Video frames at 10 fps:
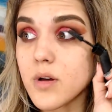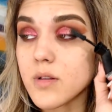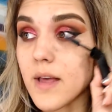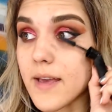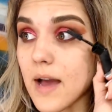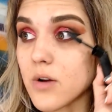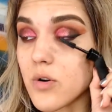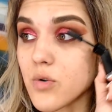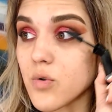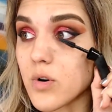like outer
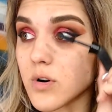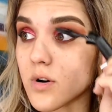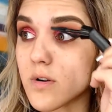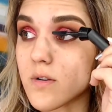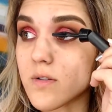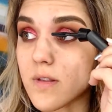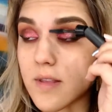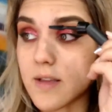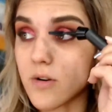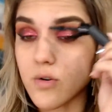corners and
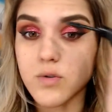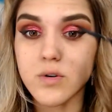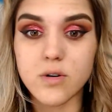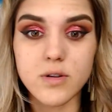the inner corner